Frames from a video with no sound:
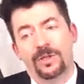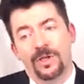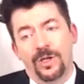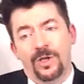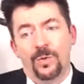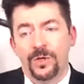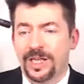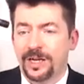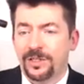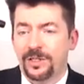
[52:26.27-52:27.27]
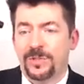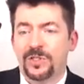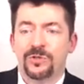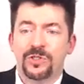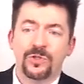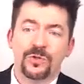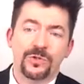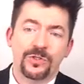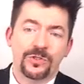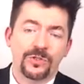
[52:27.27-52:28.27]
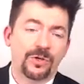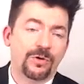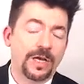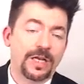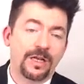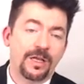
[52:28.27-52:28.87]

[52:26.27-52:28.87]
When you get into the mystery schools, there's the great